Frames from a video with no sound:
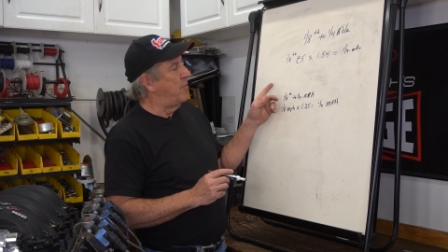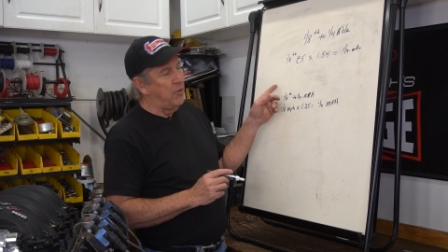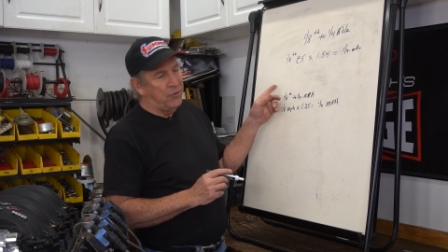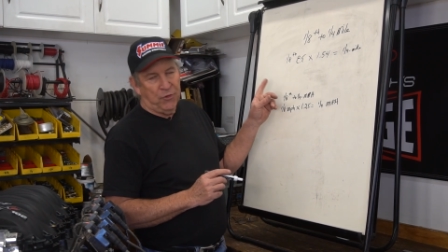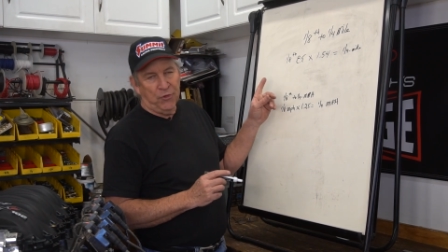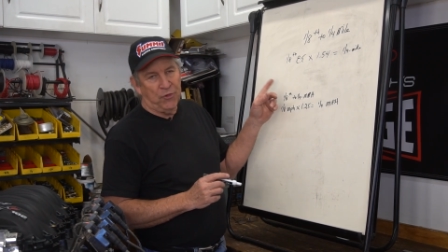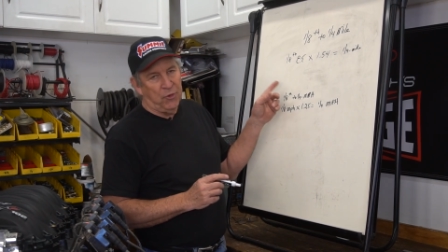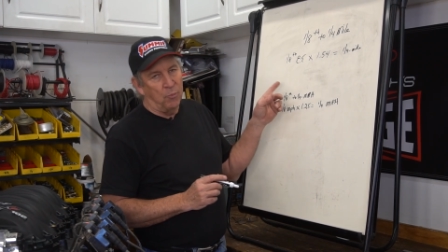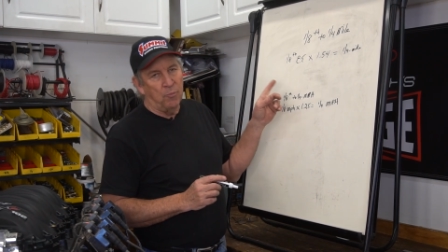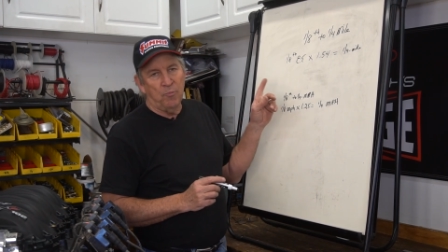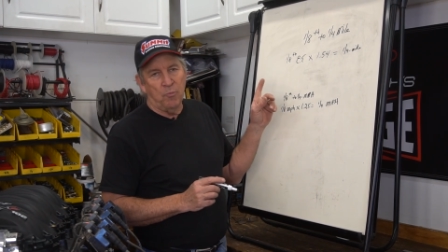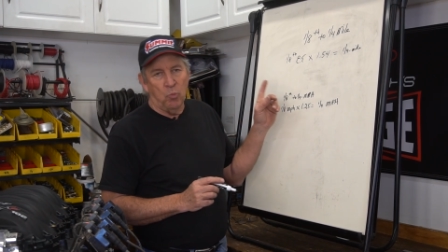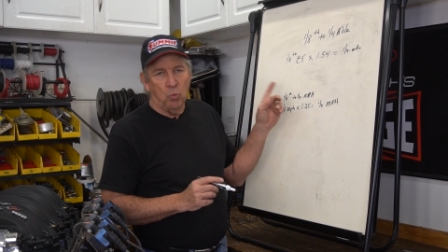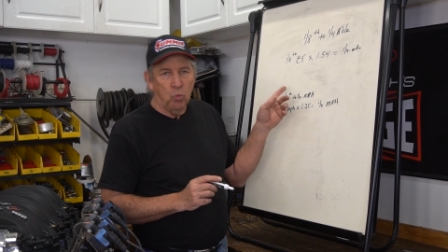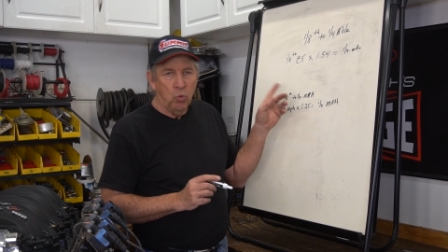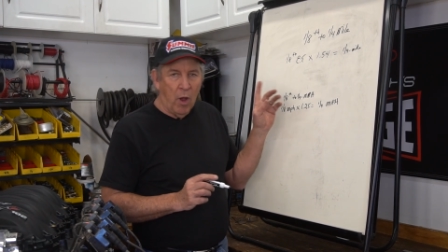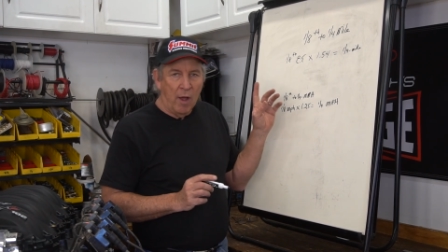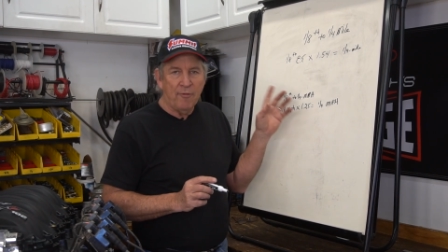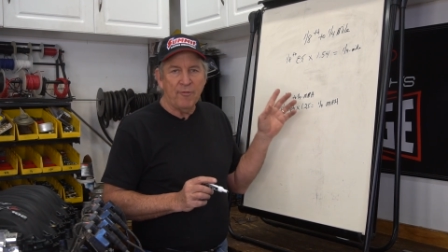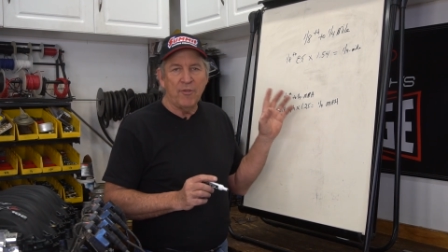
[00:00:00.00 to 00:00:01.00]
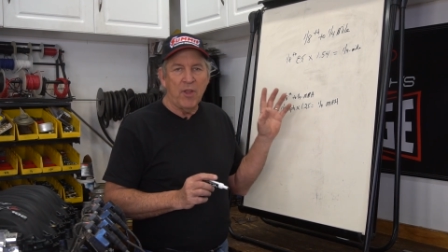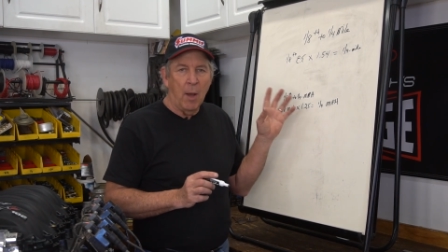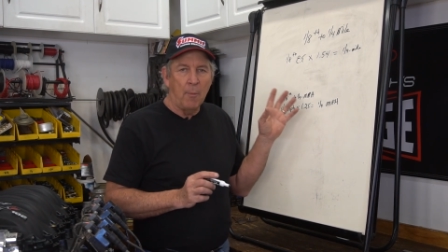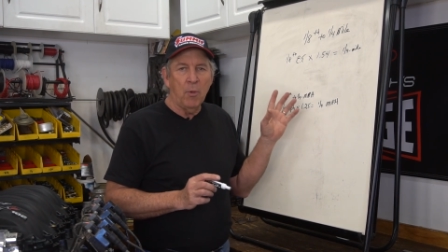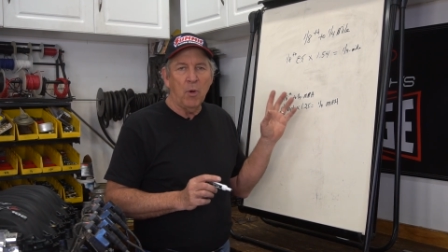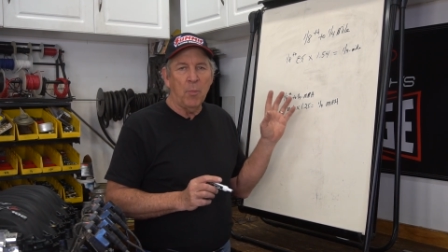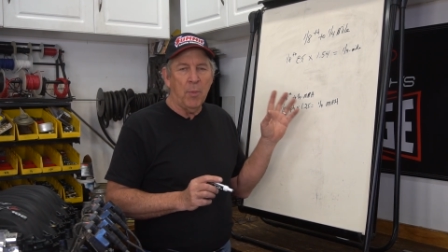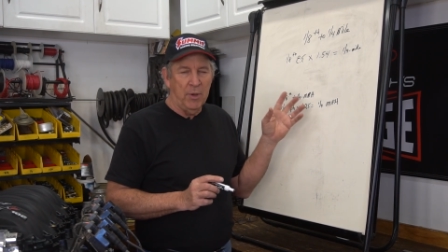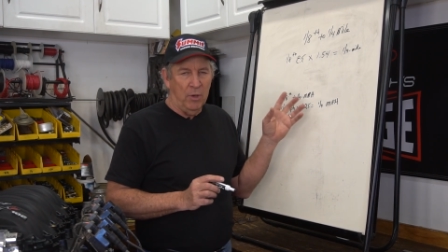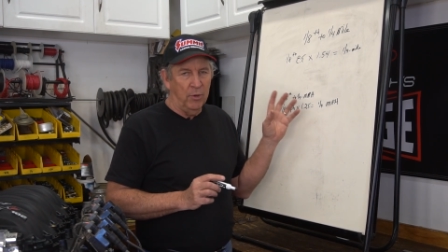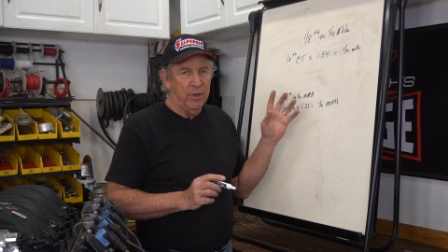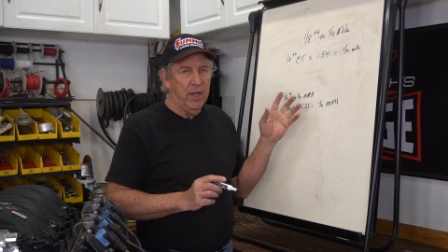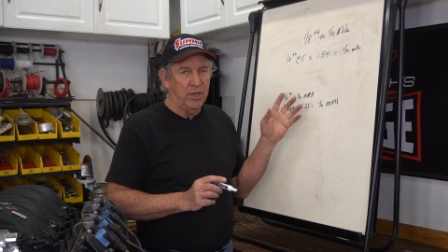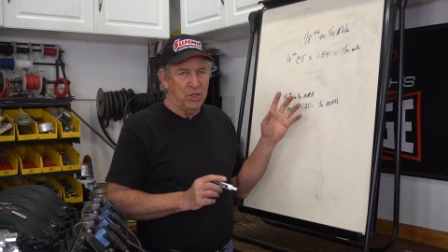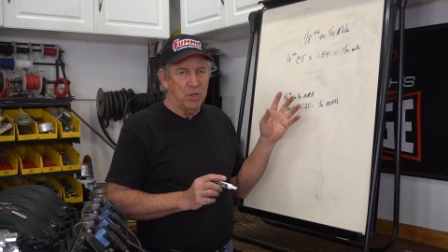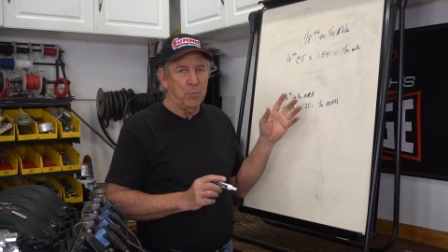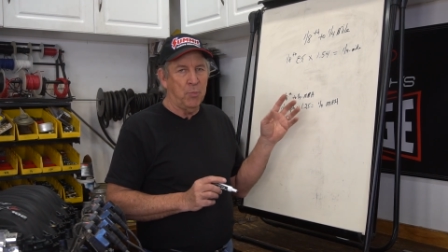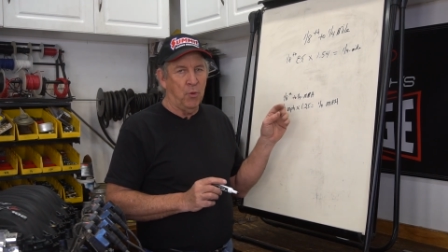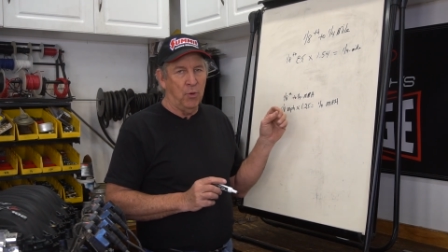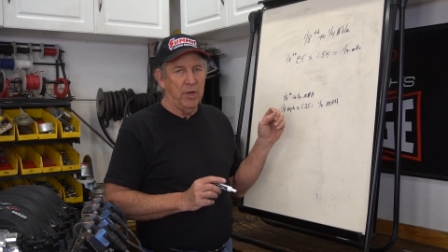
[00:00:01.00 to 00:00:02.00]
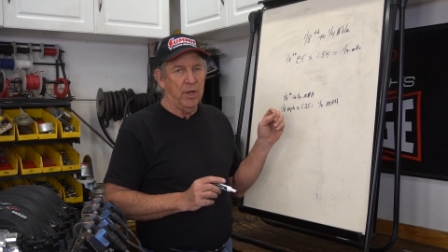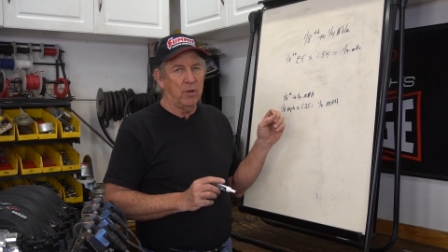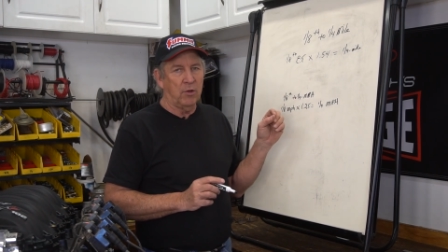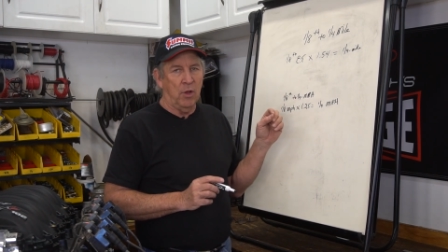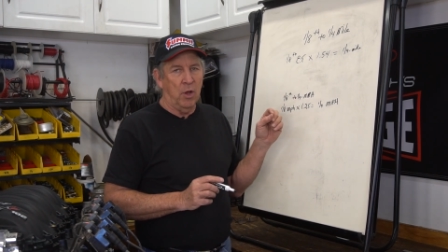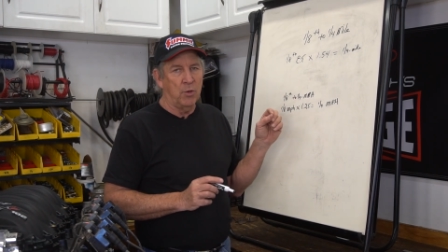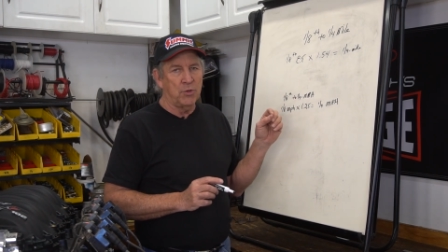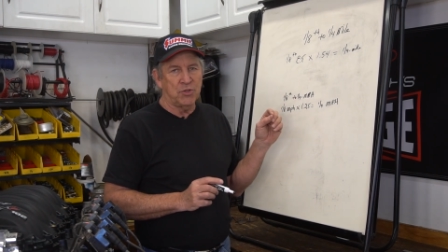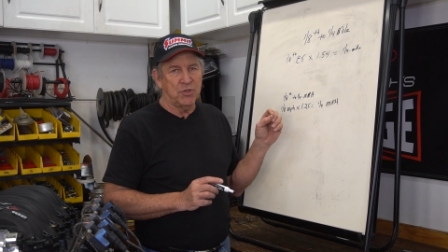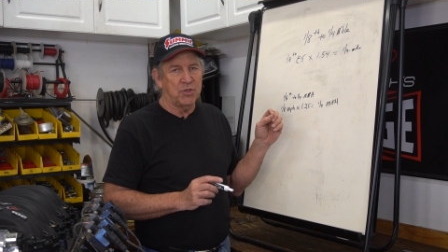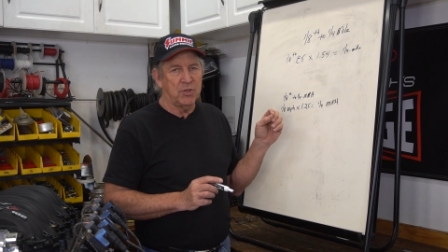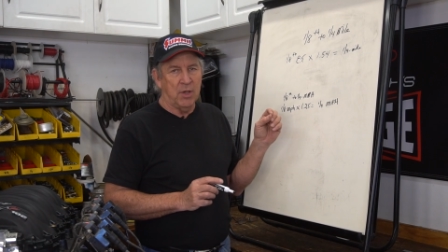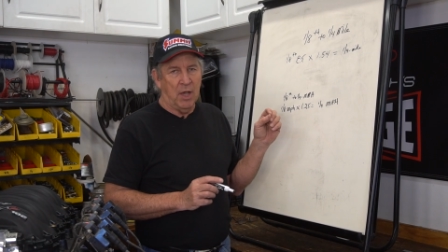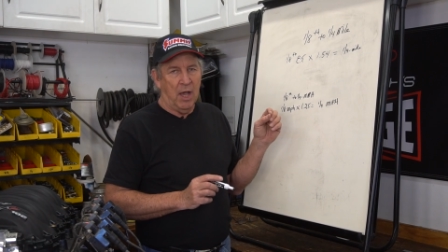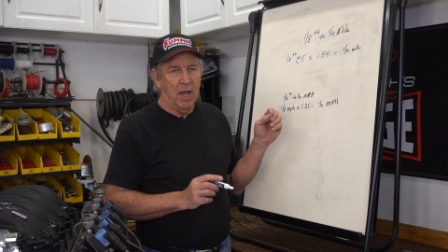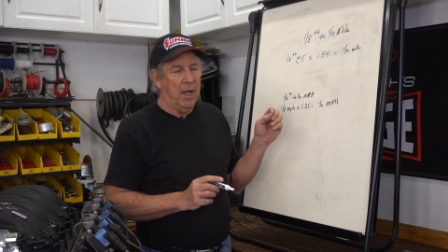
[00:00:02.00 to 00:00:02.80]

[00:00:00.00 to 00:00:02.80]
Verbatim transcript: this is a rough number, but it'll get you pretty close.